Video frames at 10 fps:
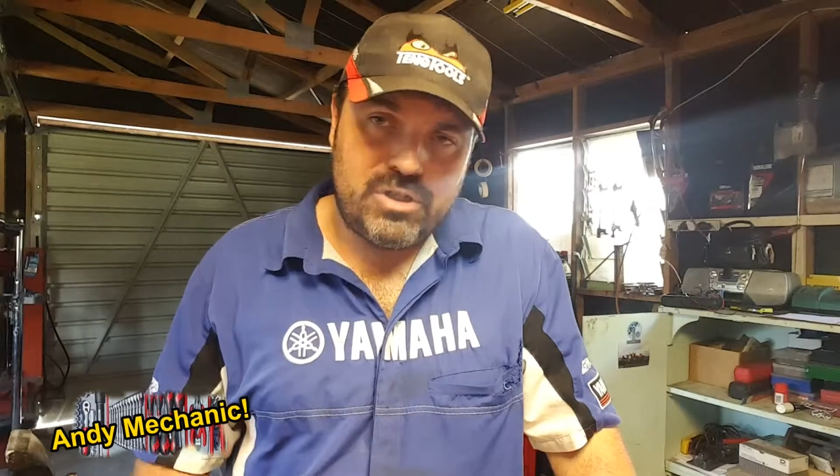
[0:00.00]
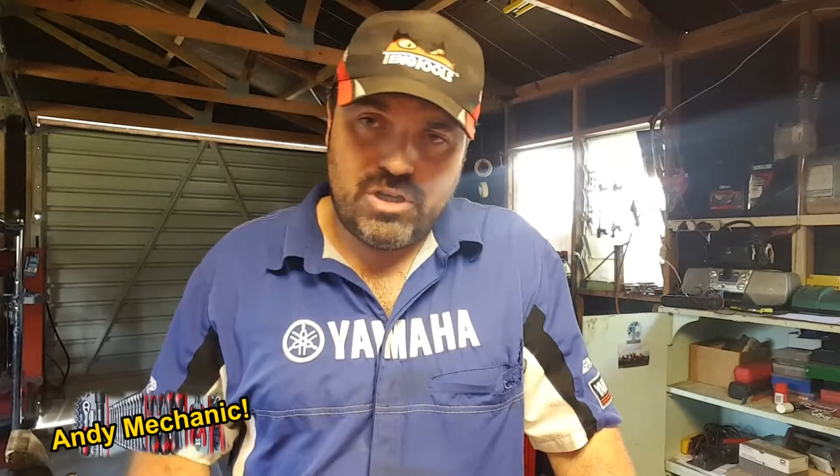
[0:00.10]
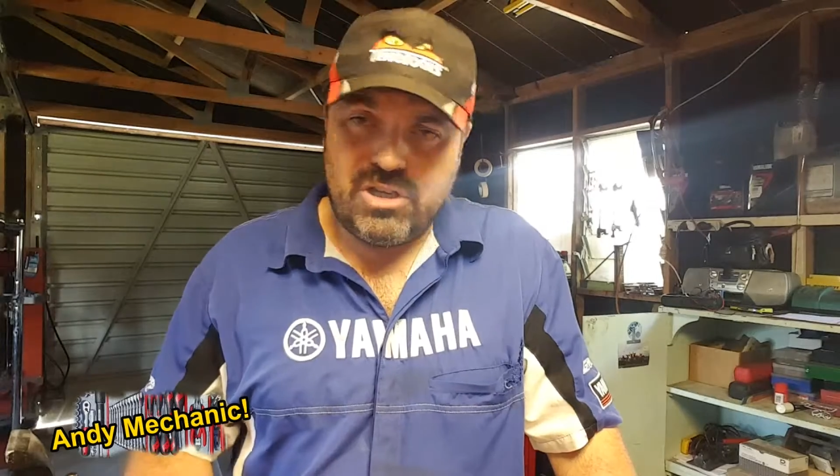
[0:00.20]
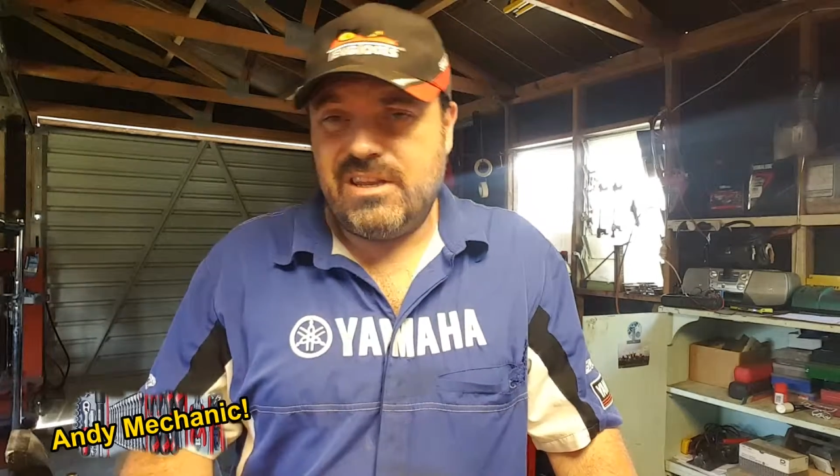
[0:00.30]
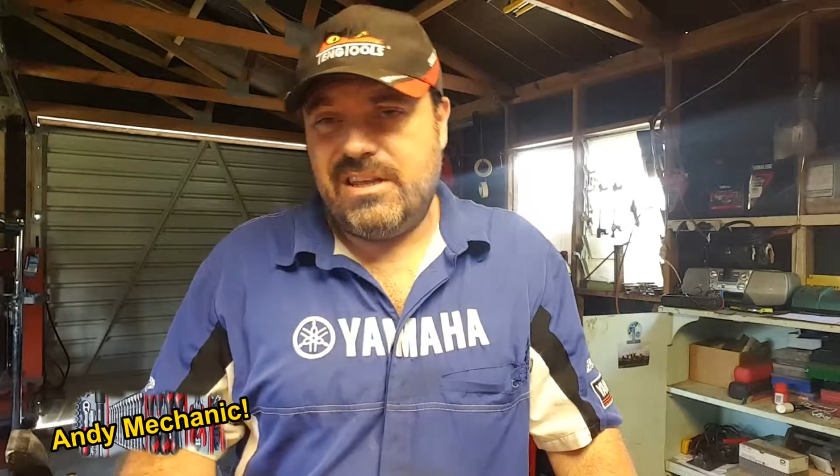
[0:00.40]
which
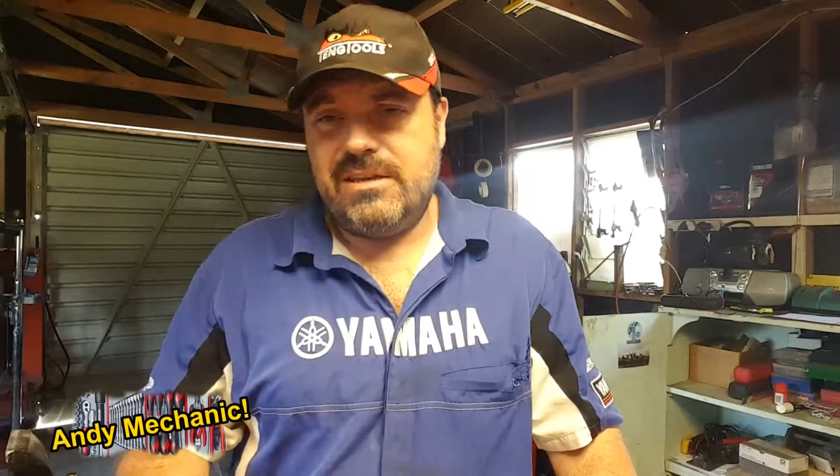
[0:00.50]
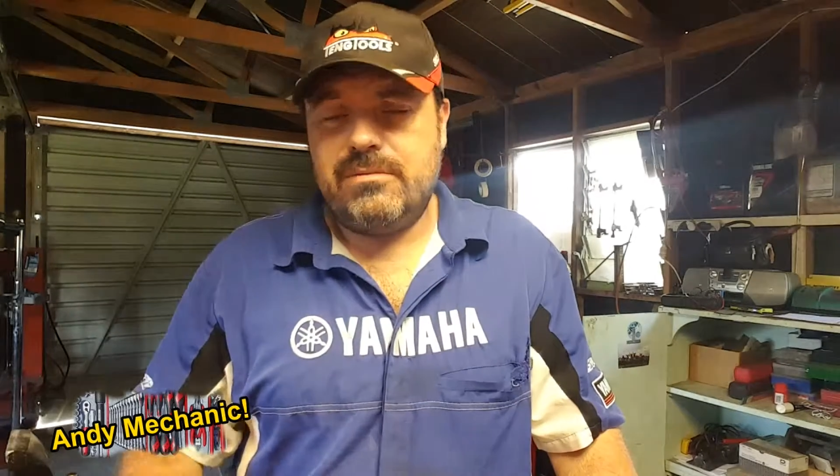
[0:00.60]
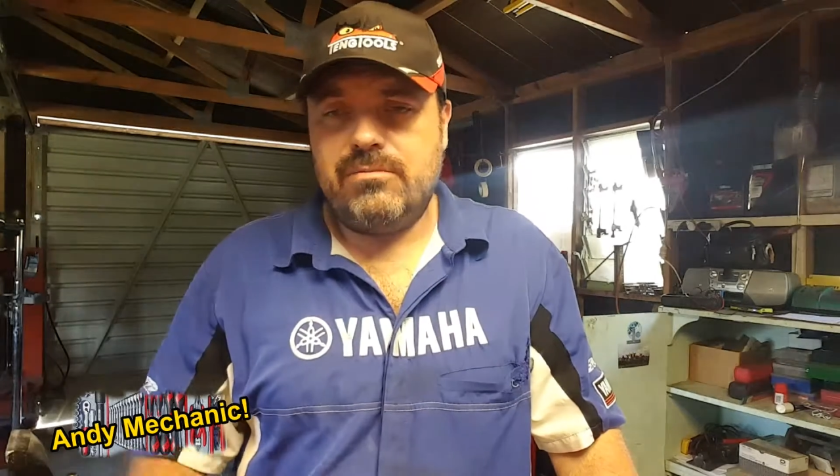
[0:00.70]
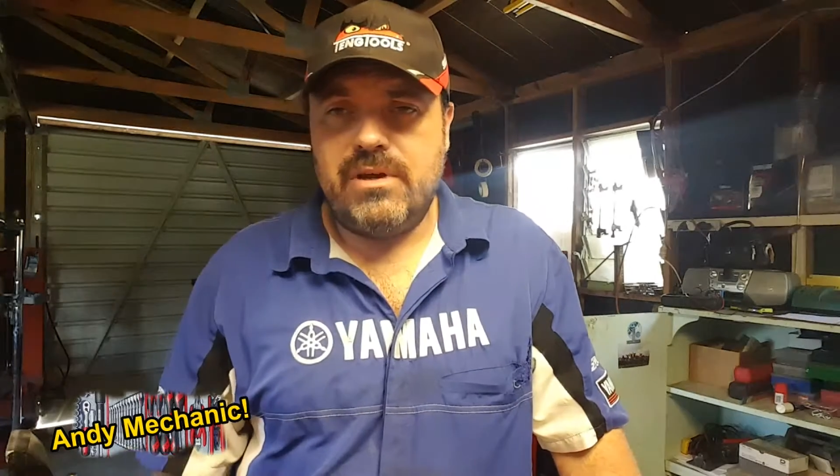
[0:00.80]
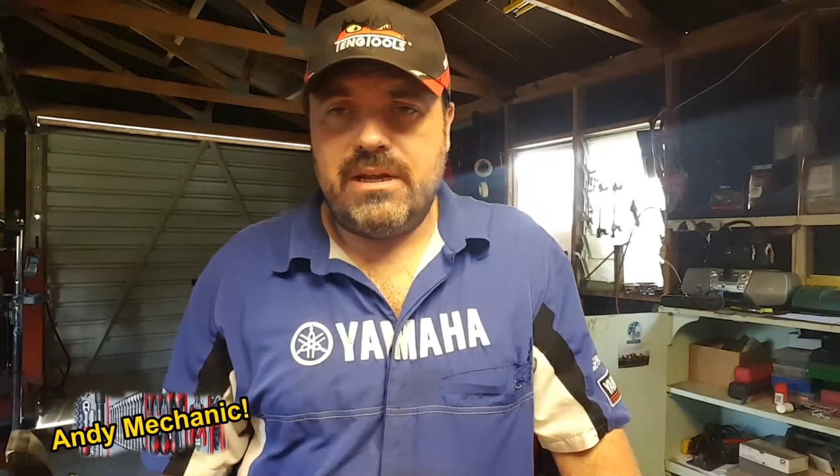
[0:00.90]
you're going to need
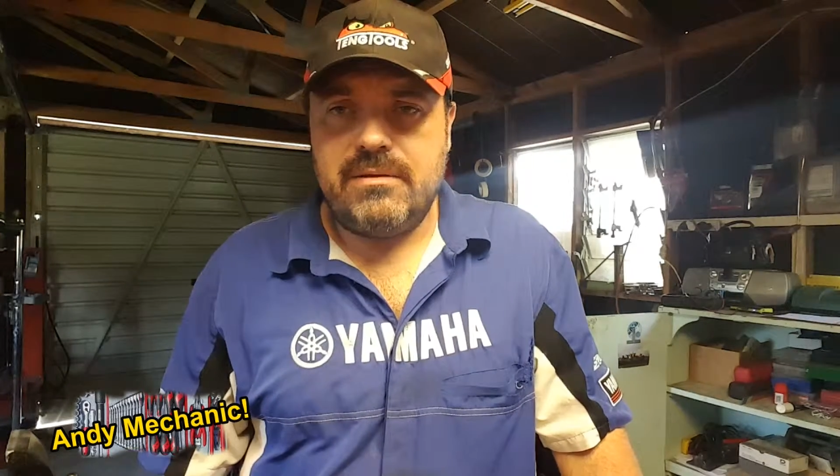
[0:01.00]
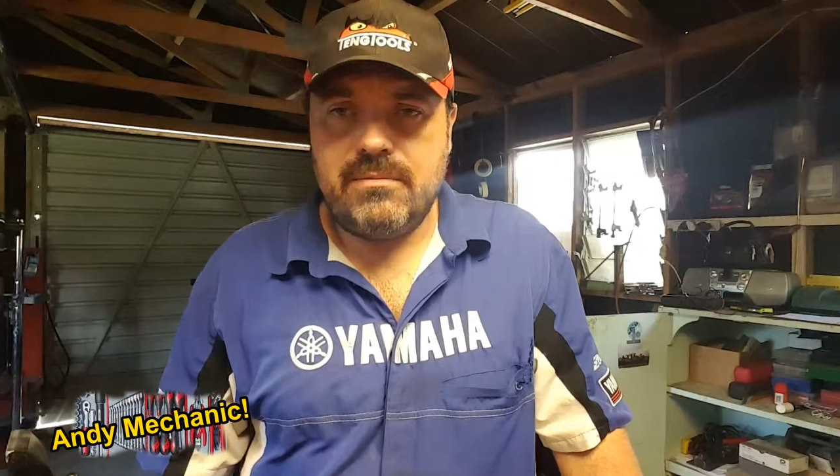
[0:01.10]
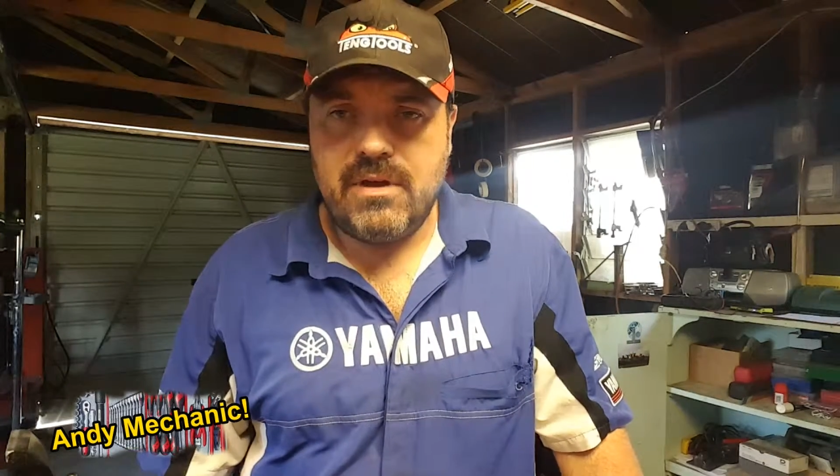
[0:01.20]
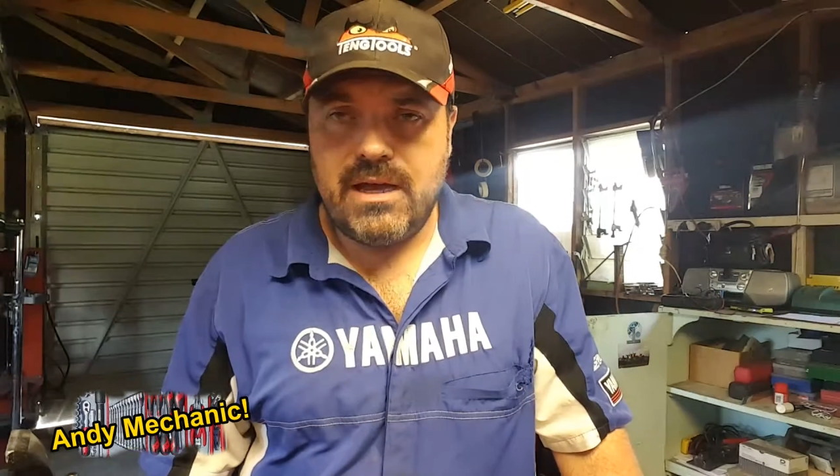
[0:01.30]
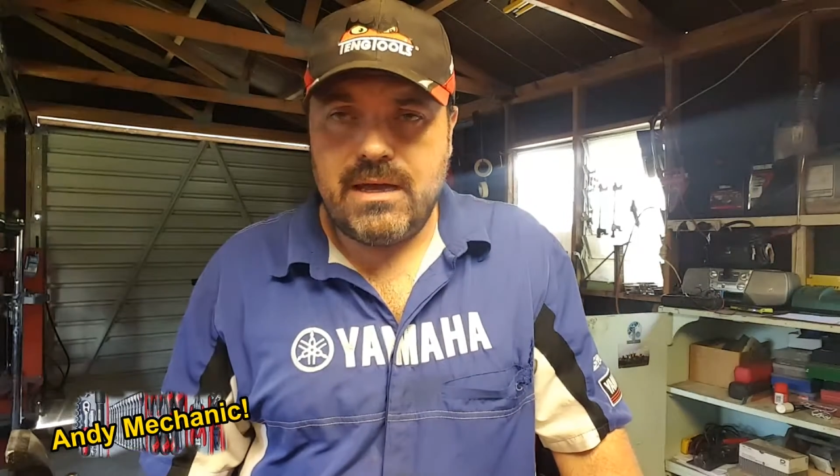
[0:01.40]
really
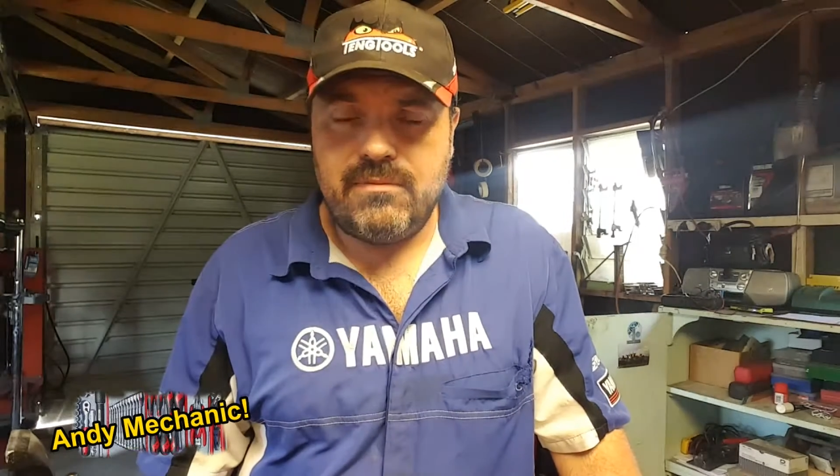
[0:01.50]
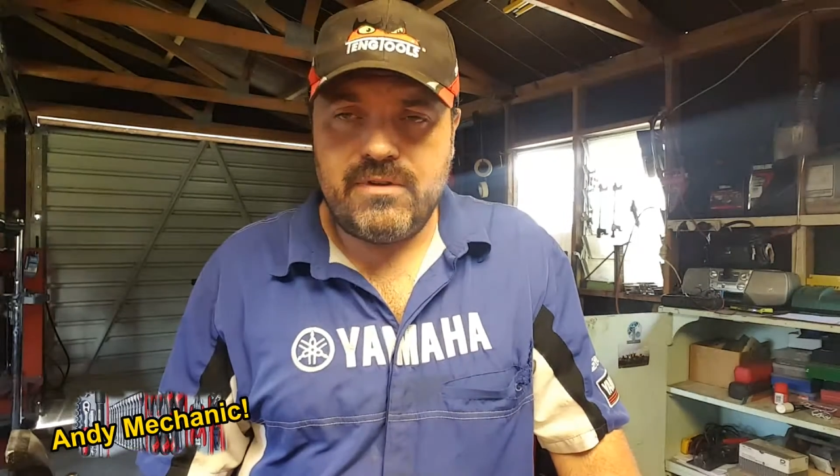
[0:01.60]
um,